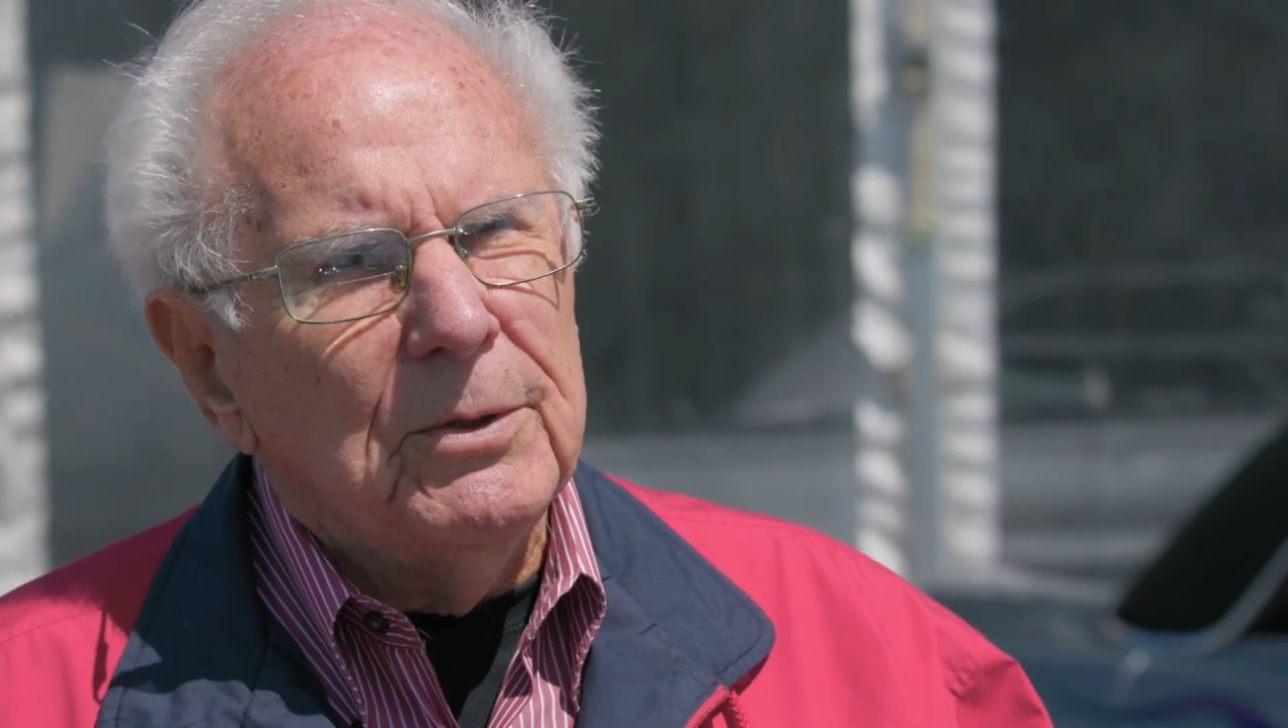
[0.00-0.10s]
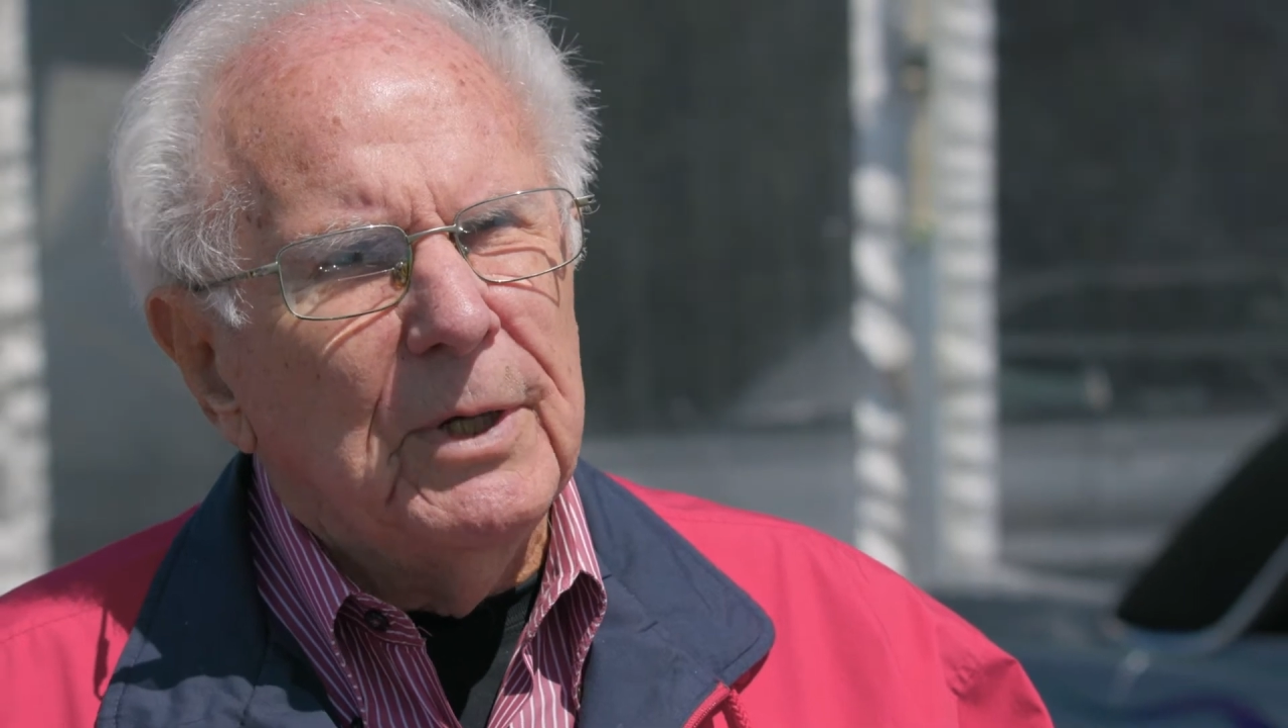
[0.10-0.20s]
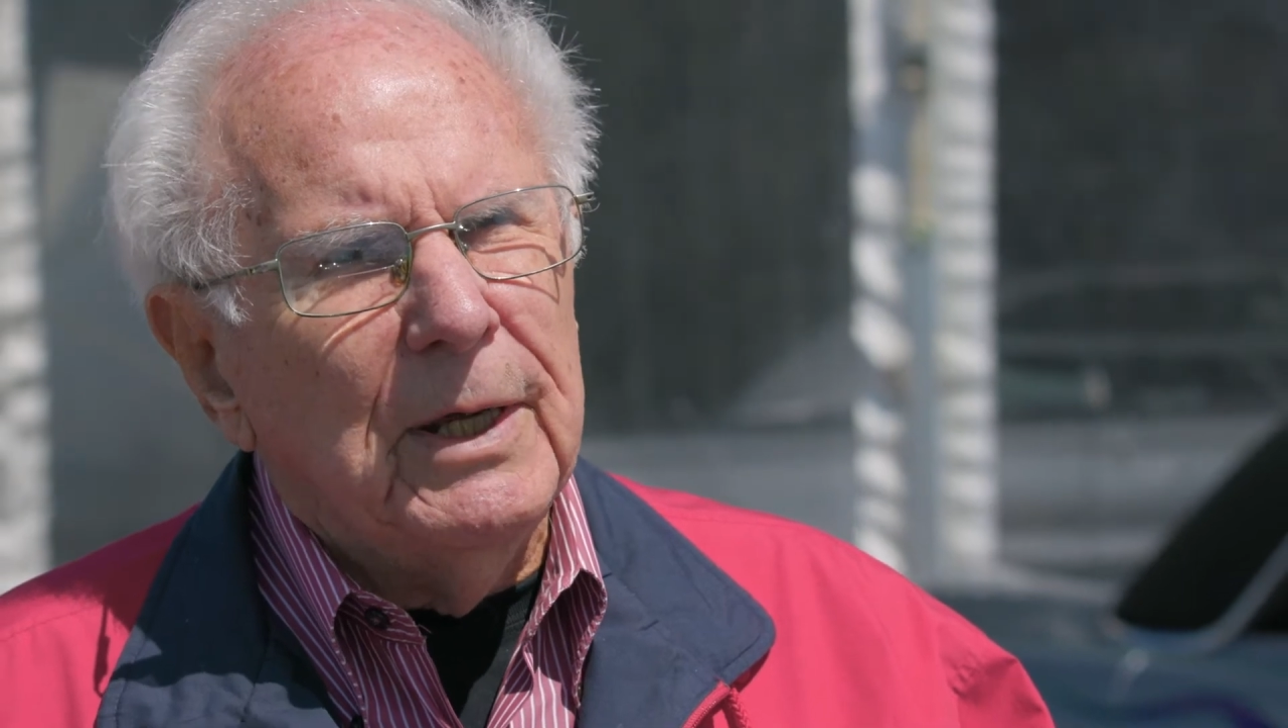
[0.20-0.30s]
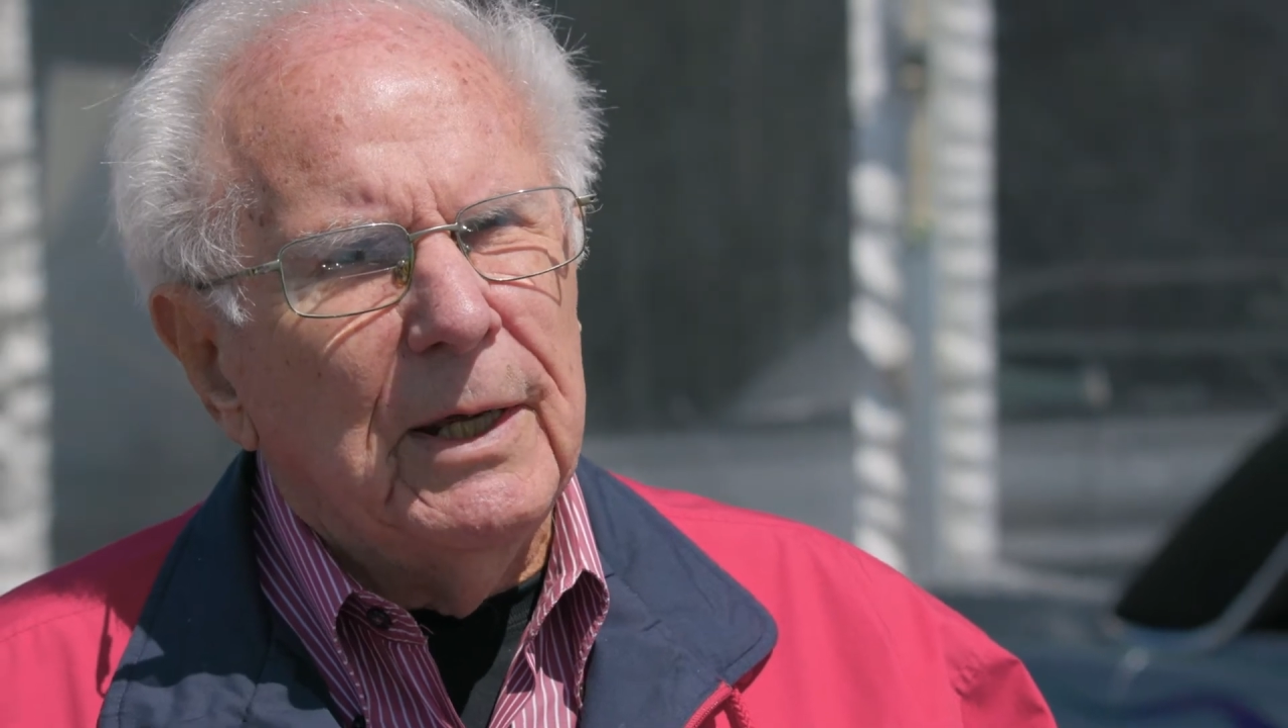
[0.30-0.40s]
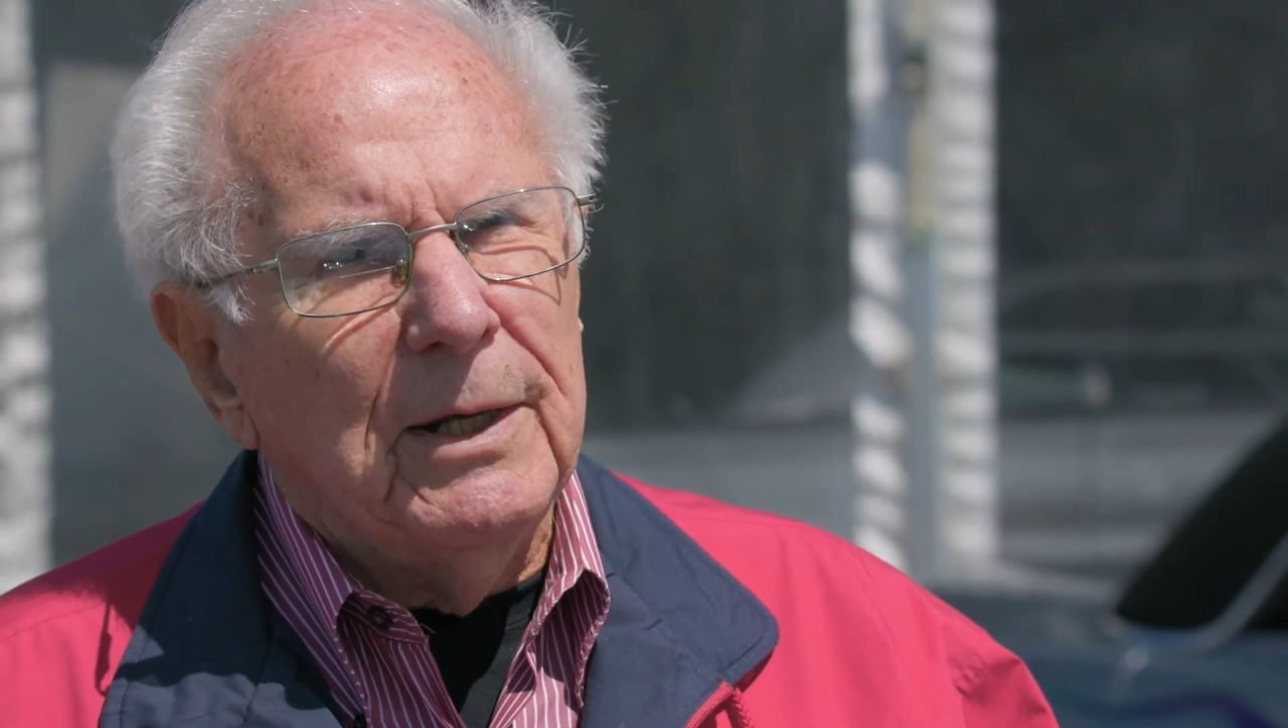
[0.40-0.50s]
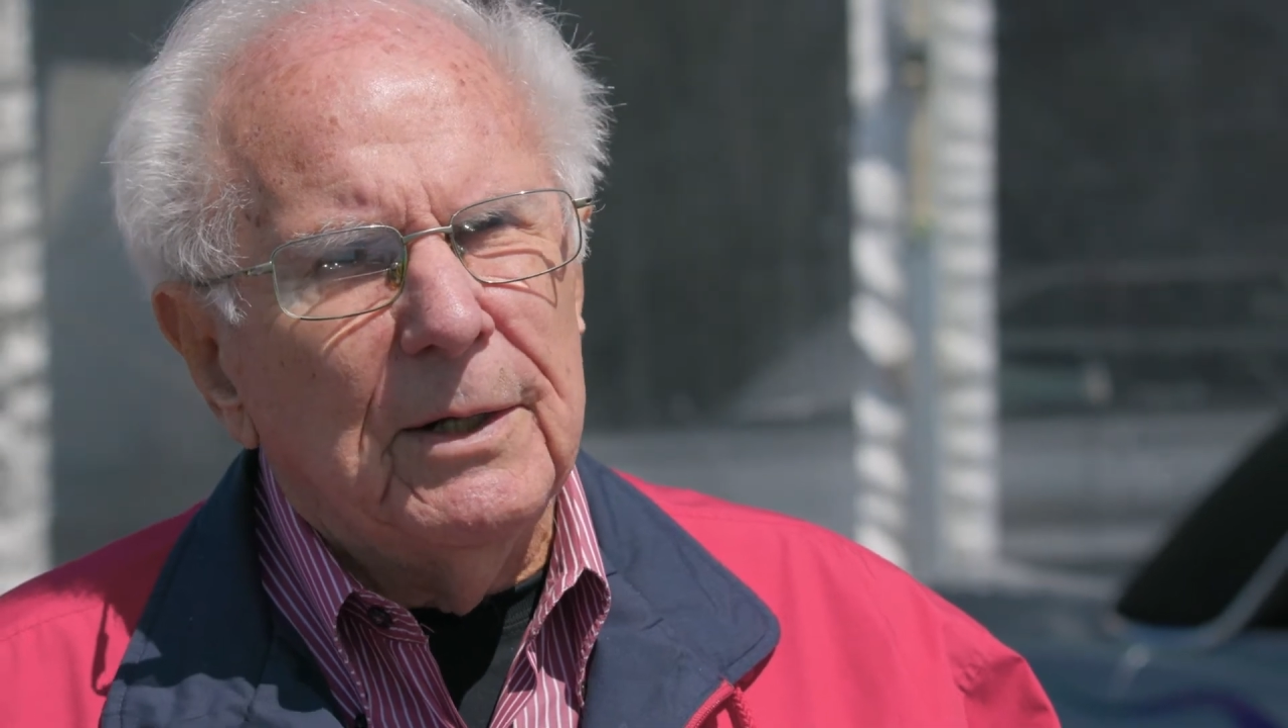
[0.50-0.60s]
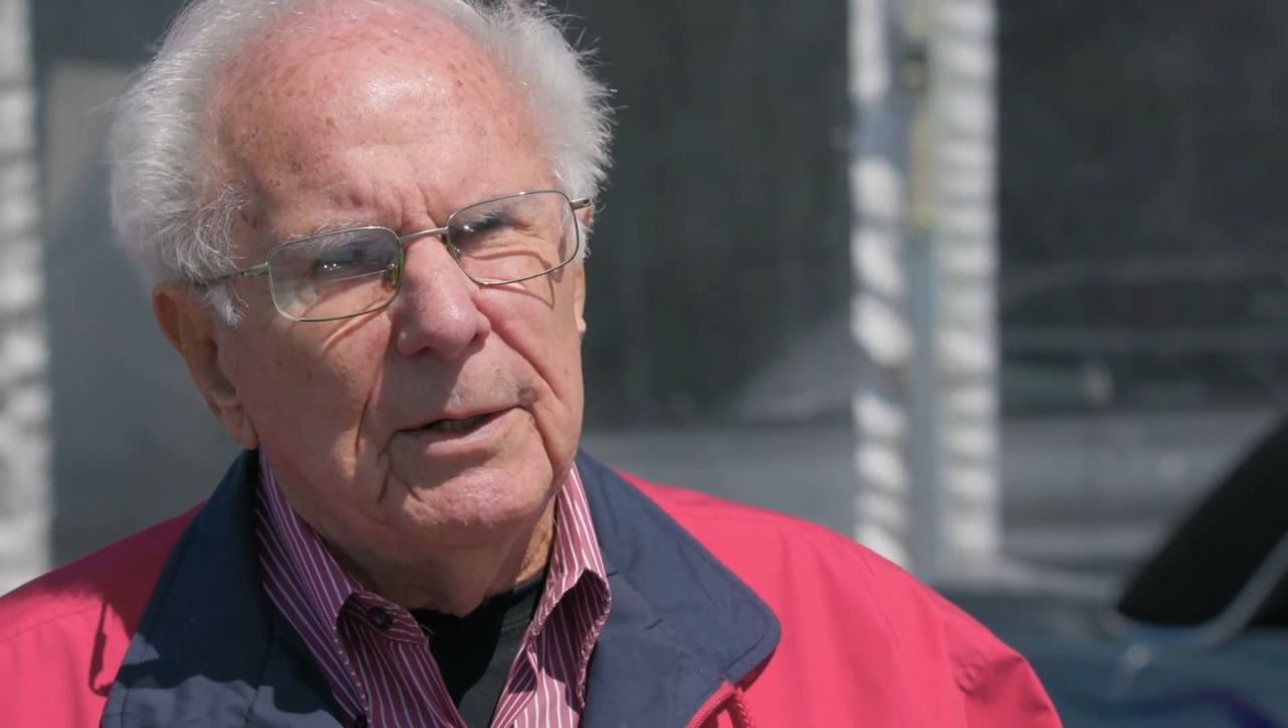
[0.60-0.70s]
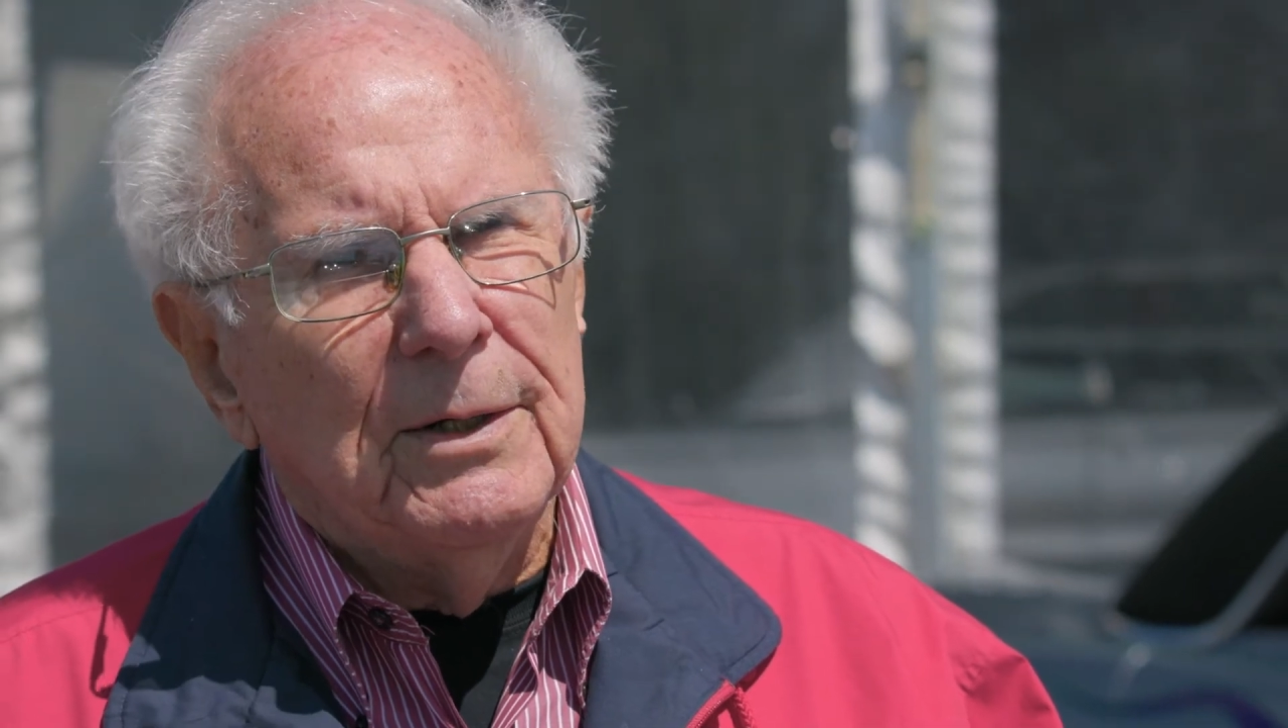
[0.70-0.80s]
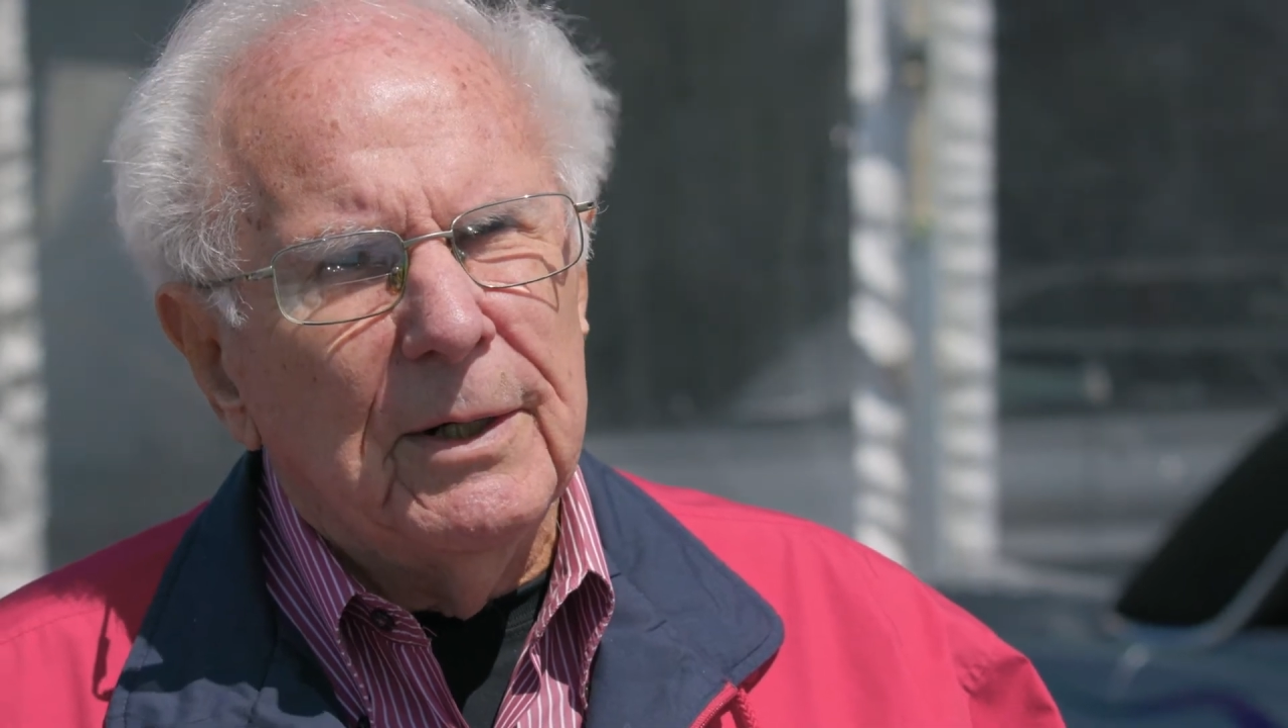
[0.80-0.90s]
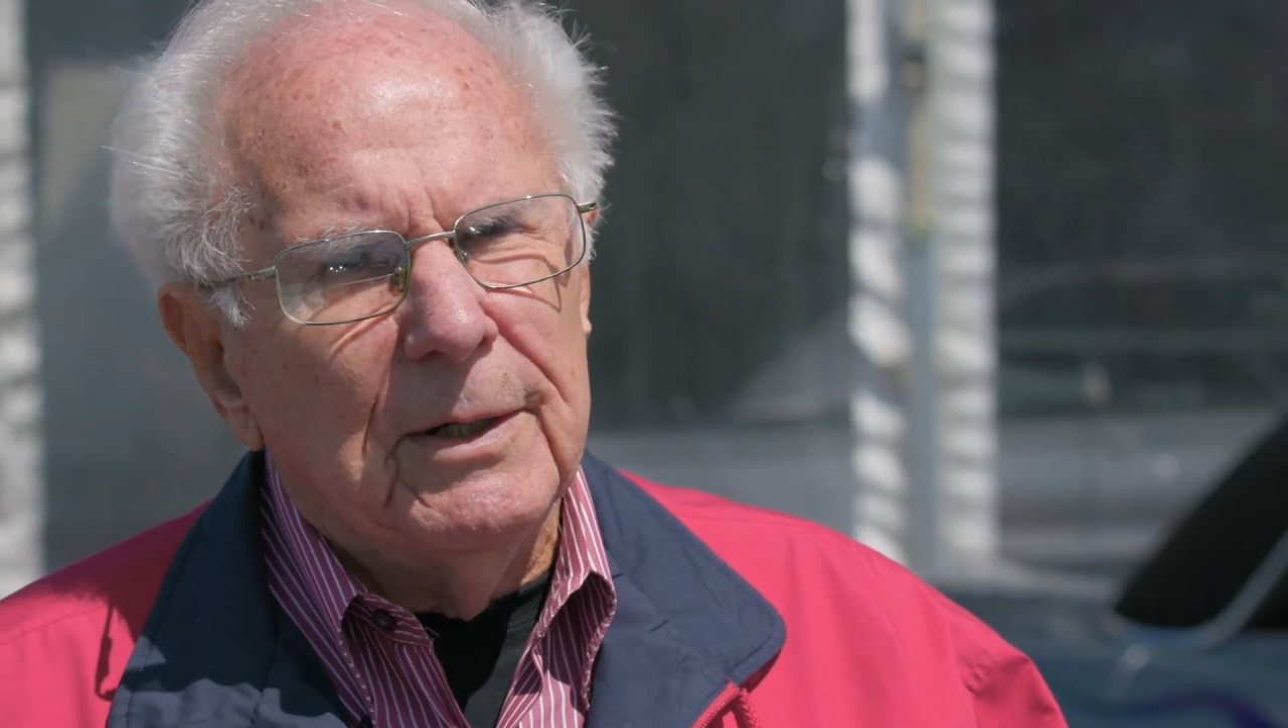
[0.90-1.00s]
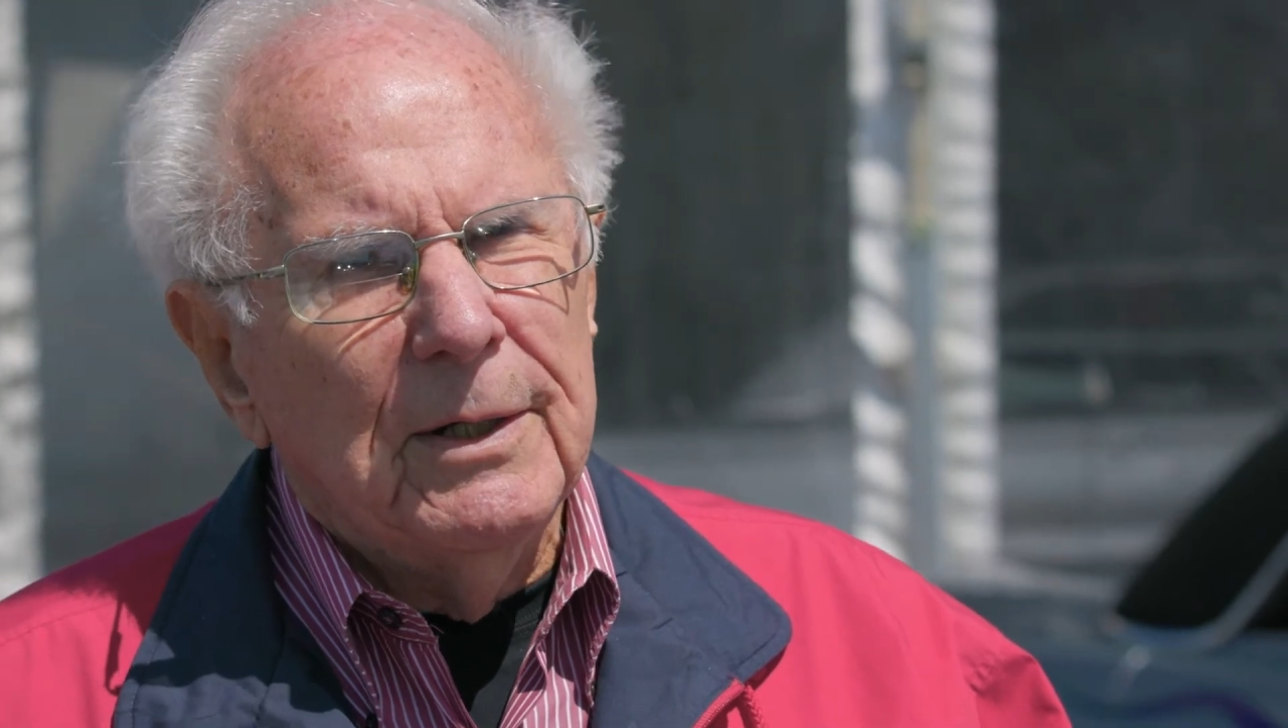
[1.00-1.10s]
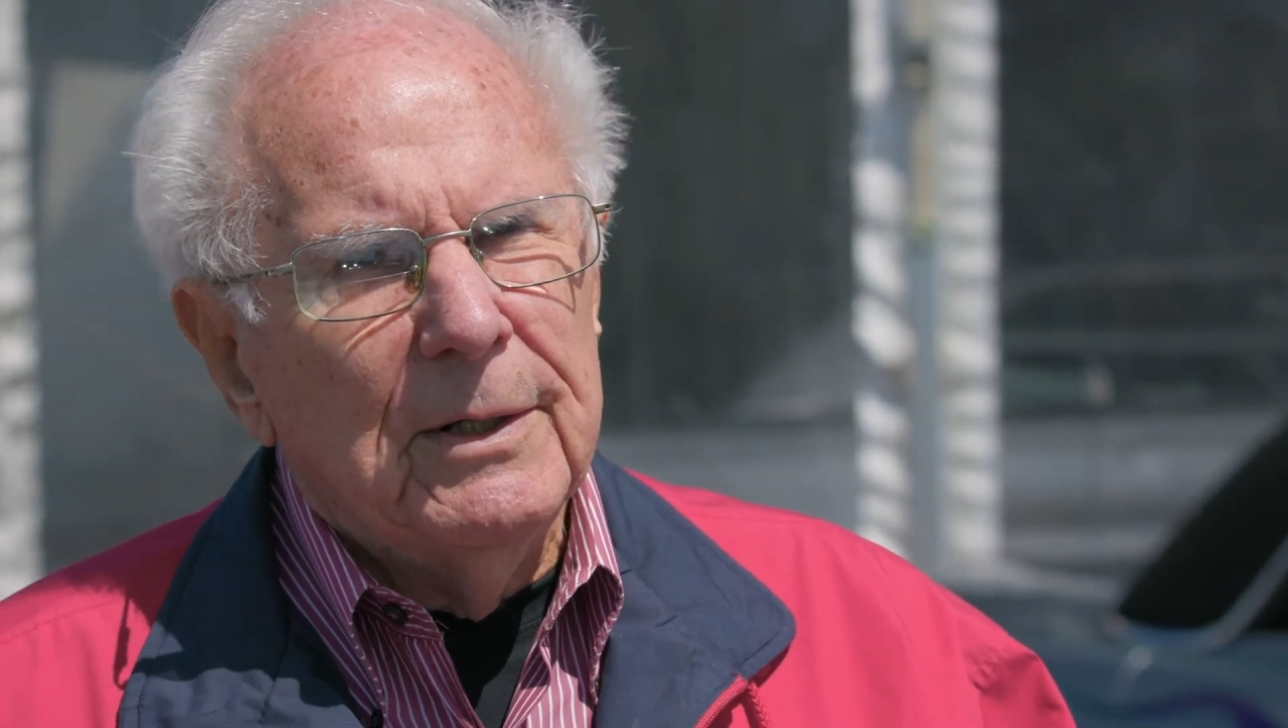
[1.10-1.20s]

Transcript: and uh,